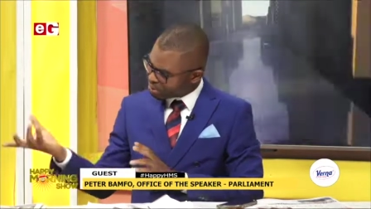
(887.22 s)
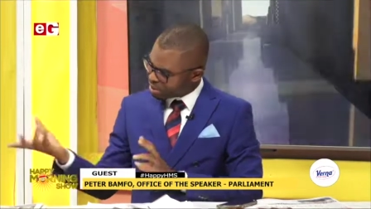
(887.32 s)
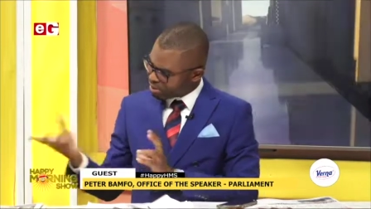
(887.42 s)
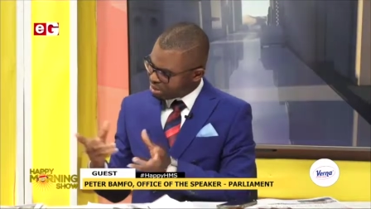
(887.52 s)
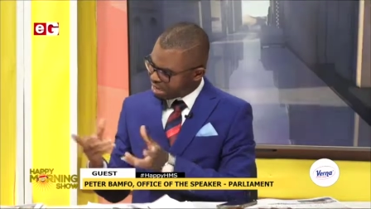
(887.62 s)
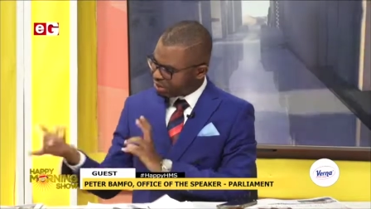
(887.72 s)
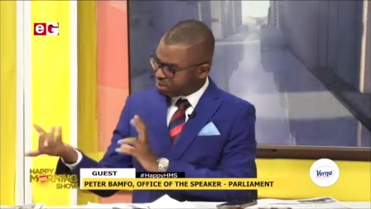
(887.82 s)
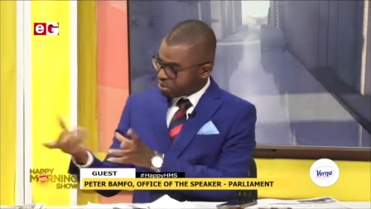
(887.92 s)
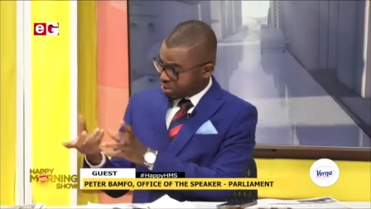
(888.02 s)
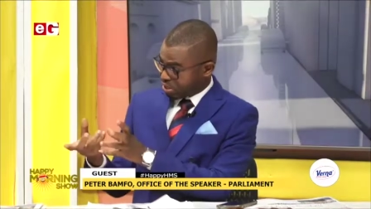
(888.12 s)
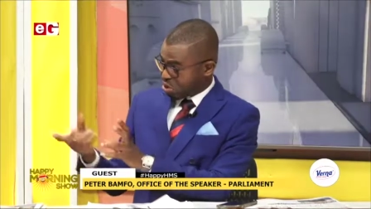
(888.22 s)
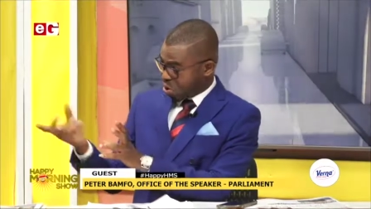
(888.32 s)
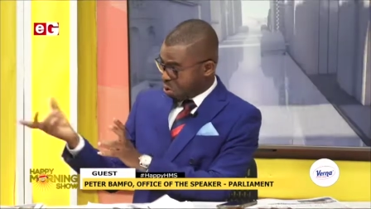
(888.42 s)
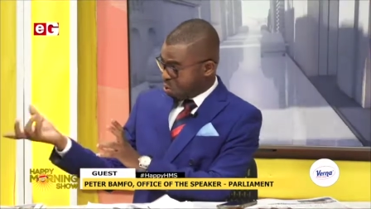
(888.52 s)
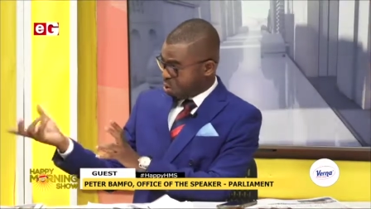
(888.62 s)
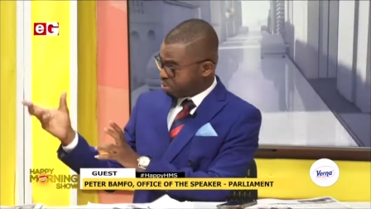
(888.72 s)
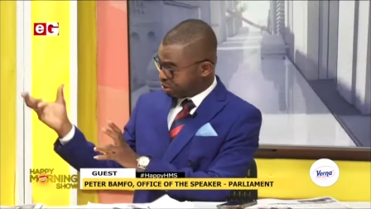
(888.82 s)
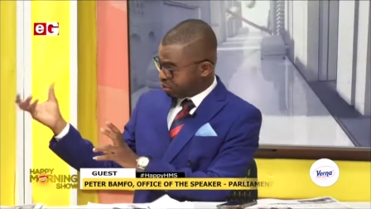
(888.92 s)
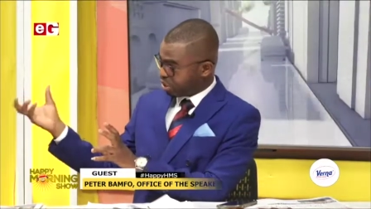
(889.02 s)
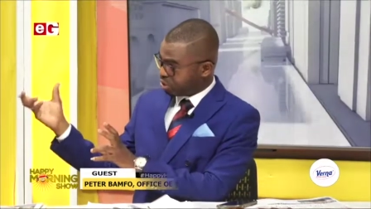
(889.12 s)
the nexus now
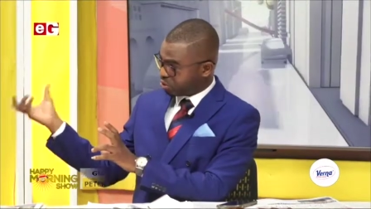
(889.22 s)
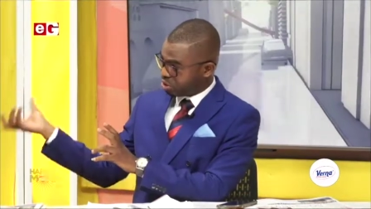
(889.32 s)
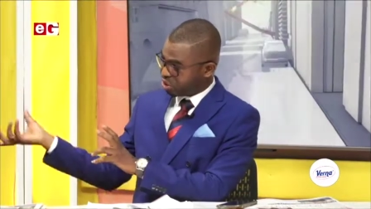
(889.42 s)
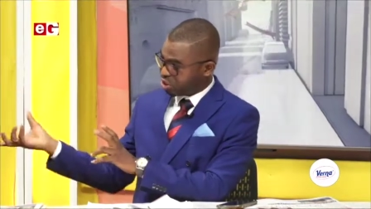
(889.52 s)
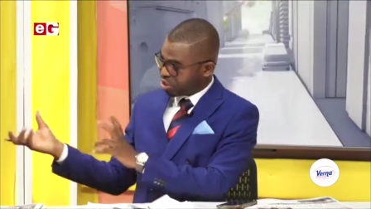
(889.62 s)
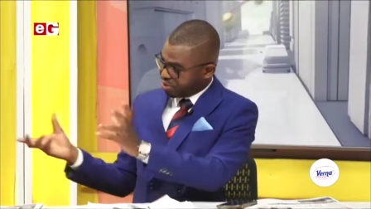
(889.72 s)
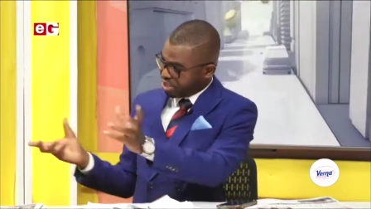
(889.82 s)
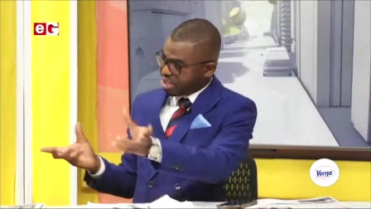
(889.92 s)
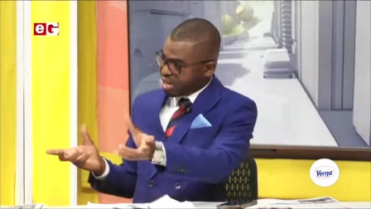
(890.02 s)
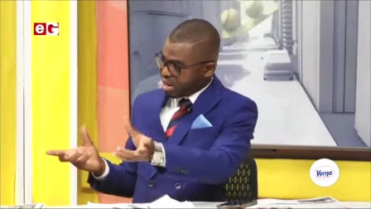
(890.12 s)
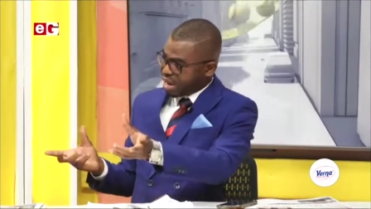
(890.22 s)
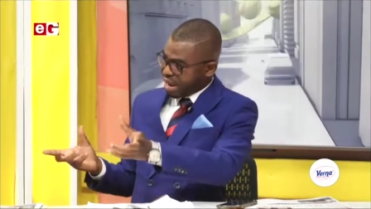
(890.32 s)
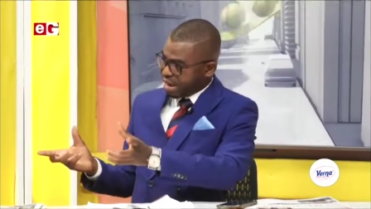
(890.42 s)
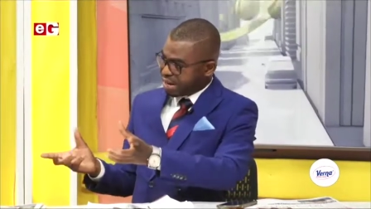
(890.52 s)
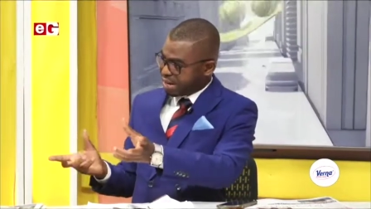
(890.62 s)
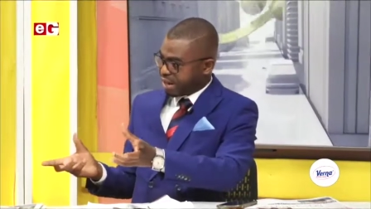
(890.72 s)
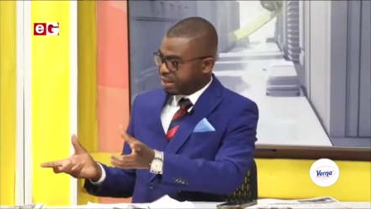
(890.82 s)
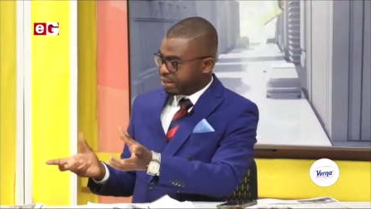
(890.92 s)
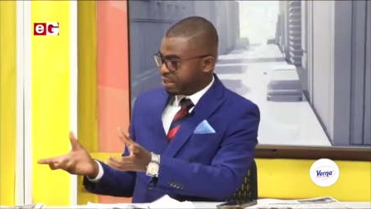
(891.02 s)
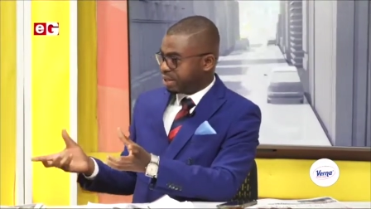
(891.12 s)
between judiciary and
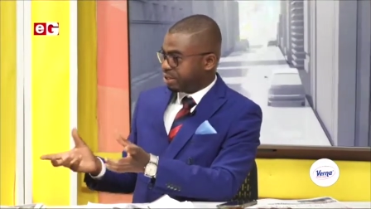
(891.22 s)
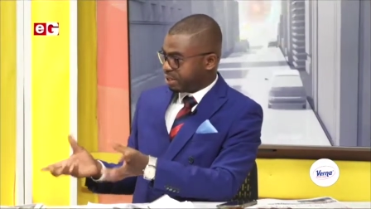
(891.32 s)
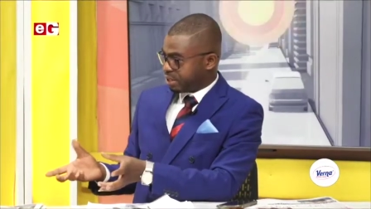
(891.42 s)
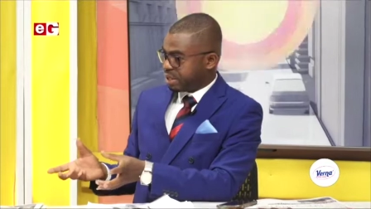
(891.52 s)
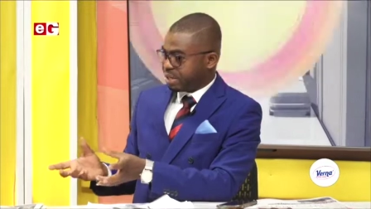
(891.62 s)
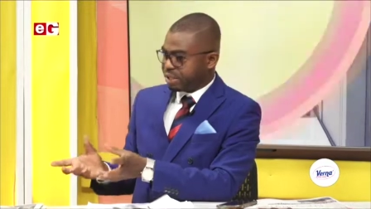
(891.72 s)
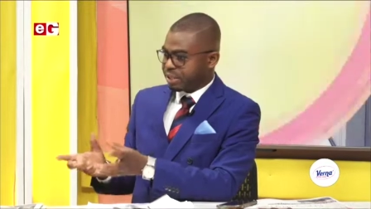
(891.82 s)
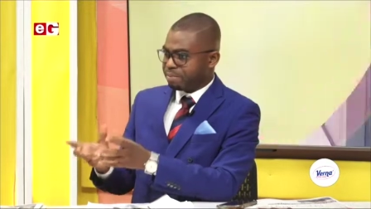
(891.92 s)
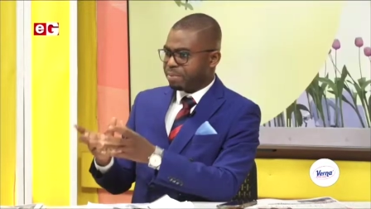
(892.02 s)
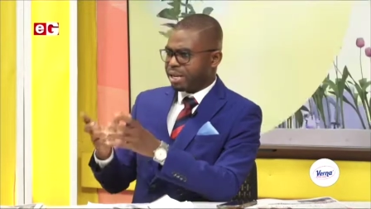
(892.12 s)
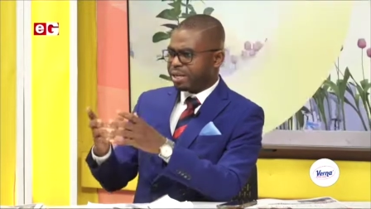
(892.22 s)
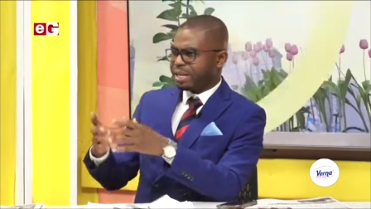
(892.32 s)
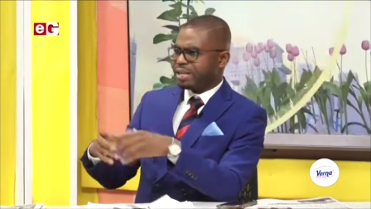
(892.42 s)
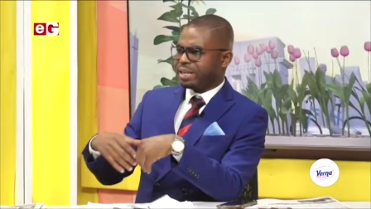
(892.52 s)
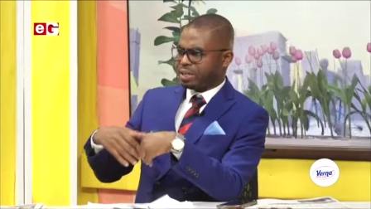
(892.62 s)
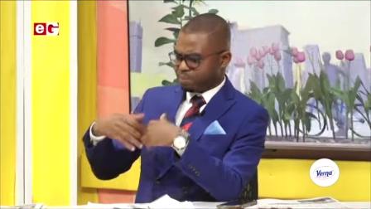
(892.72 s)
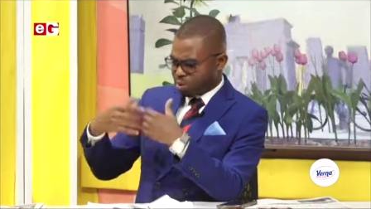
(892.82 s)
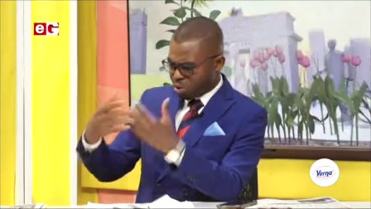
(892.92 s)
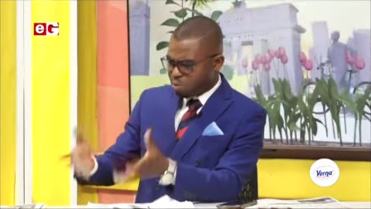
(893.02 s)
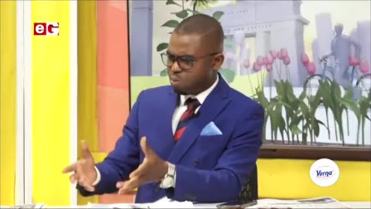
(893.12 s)
and the legislature, and then
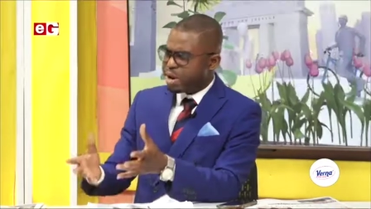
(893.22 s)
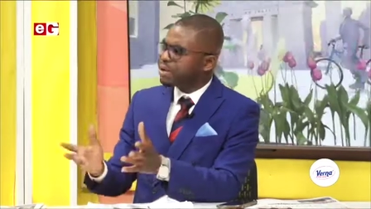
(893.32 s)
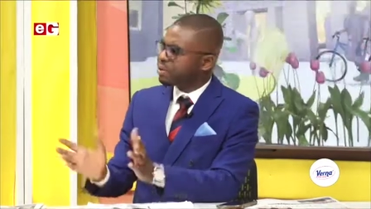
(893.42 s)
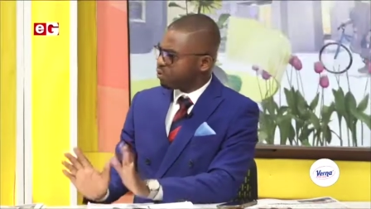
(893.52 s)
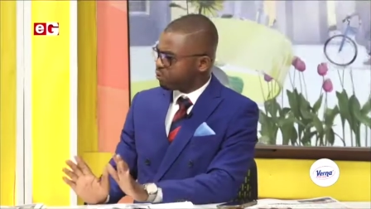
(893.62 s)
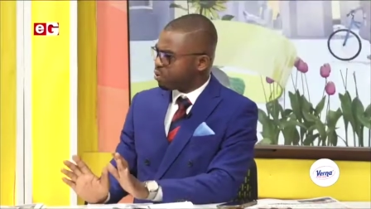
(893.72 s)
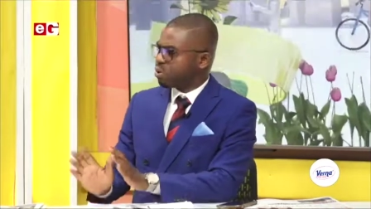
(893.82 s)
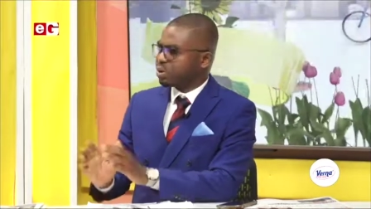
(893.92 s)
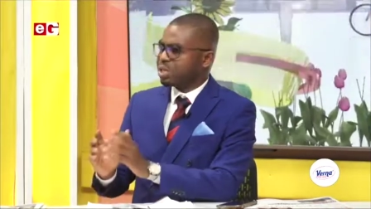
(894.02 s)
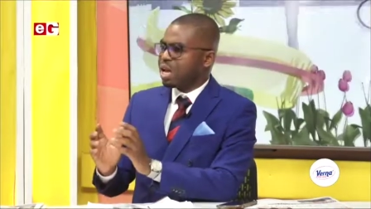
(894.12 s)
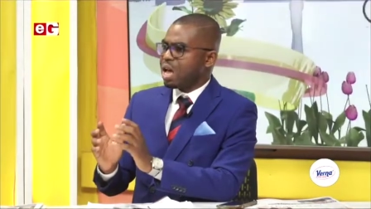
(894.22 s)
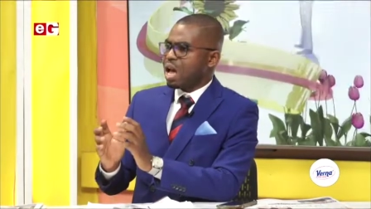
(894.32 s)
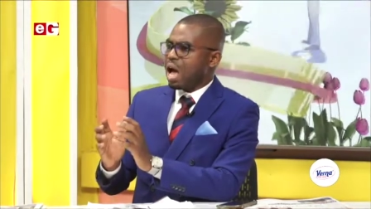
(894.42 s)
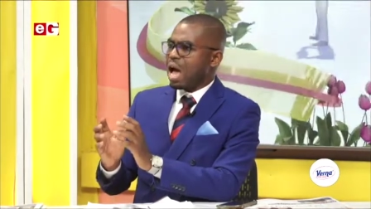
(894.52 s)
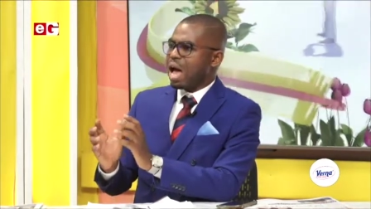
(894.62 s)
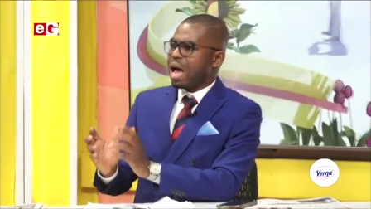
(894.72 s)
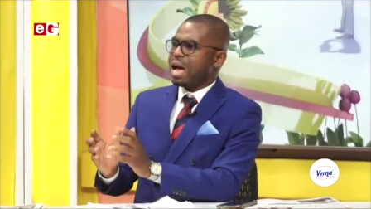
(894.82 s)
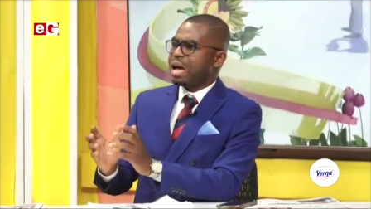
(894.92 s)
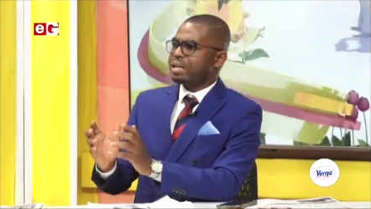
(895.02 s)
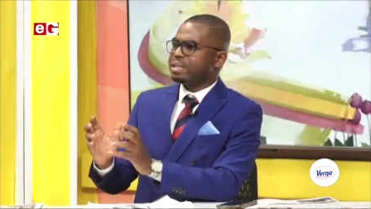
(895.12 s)
explore ways, of course,
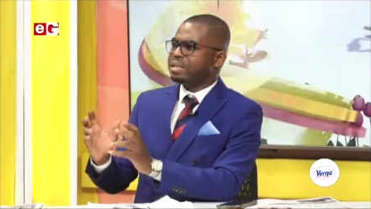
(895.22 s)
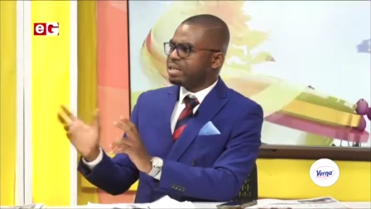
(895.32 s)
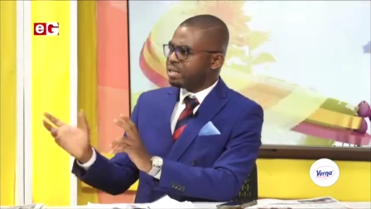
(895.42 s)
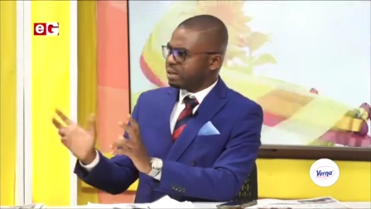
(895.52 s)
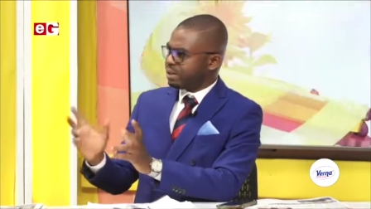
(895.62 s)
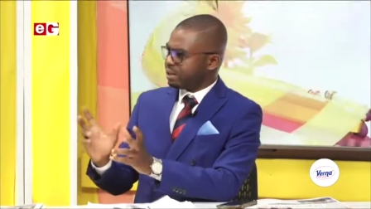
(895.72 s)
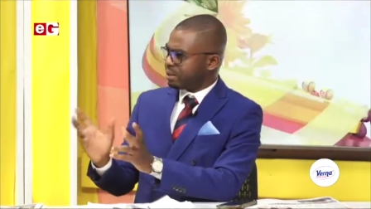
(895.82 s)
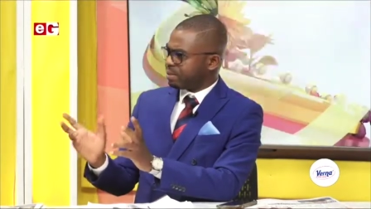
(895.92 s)
ah these